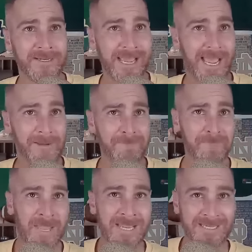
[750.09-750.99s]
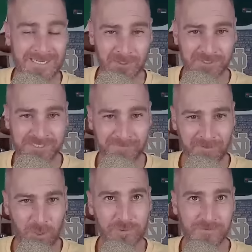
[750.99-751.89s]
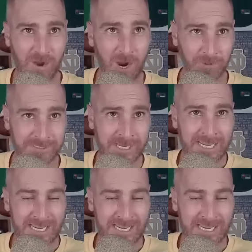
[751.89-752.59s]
Okay. Here's some news, folks.